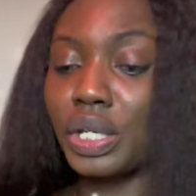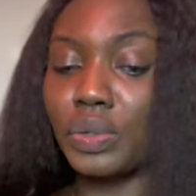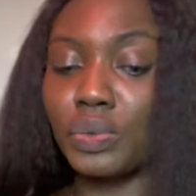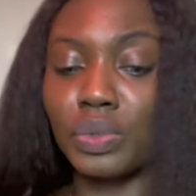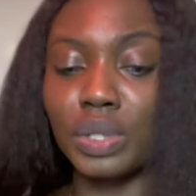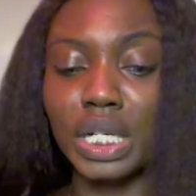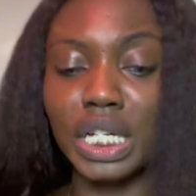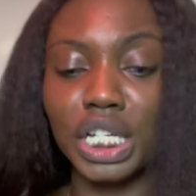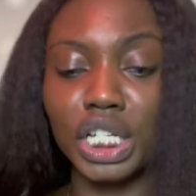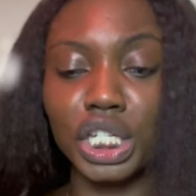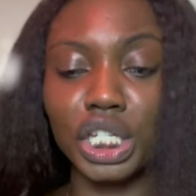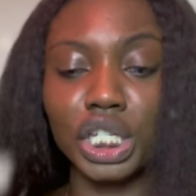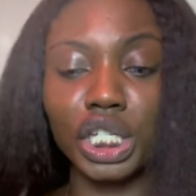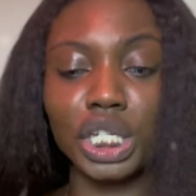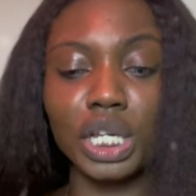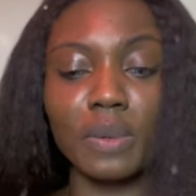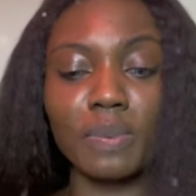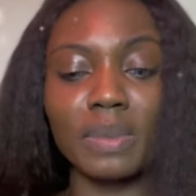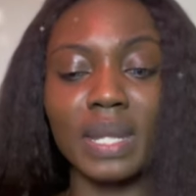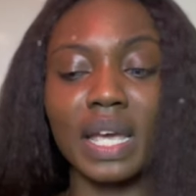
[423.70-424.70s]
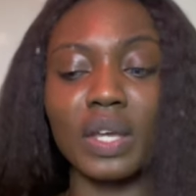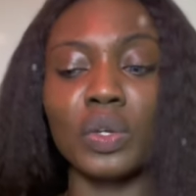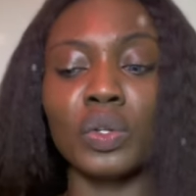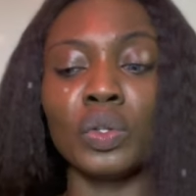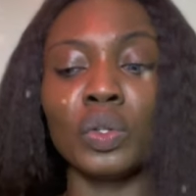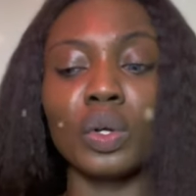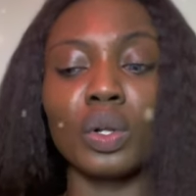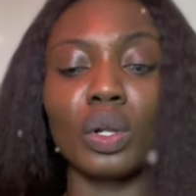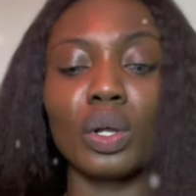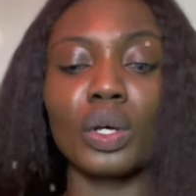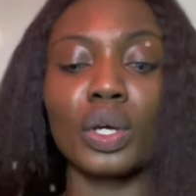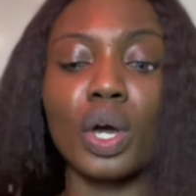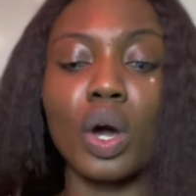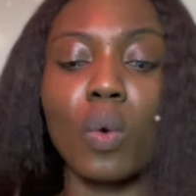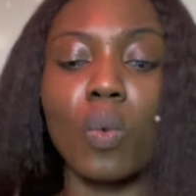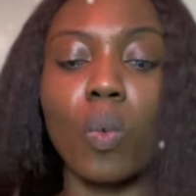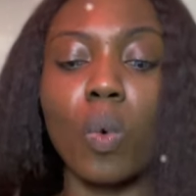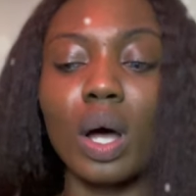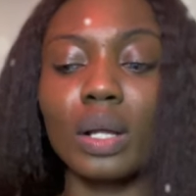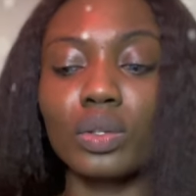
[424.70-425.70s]
a relationship that you no longer
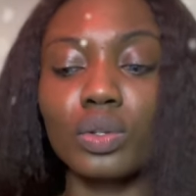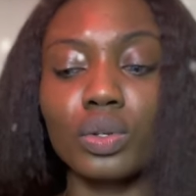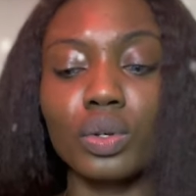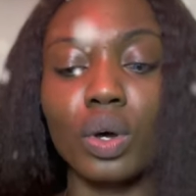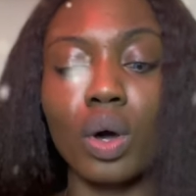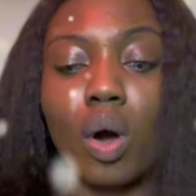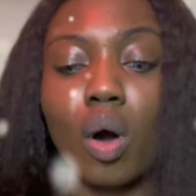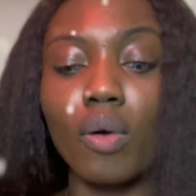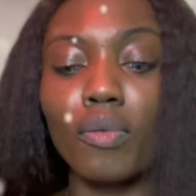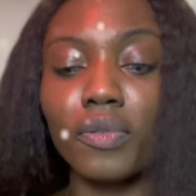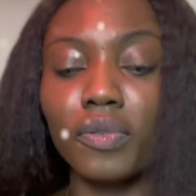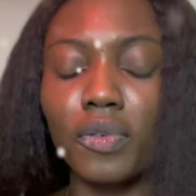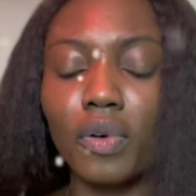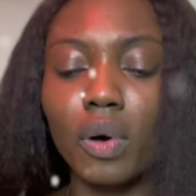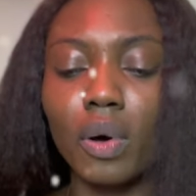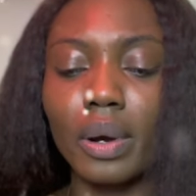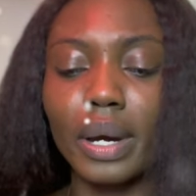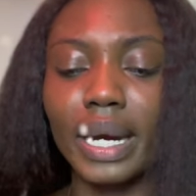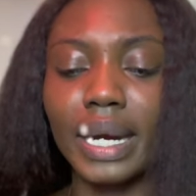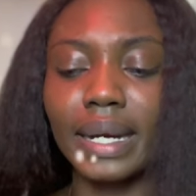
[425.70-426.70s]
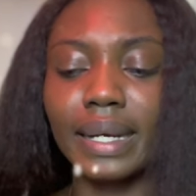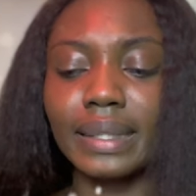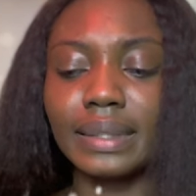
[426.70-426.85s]
want to go for.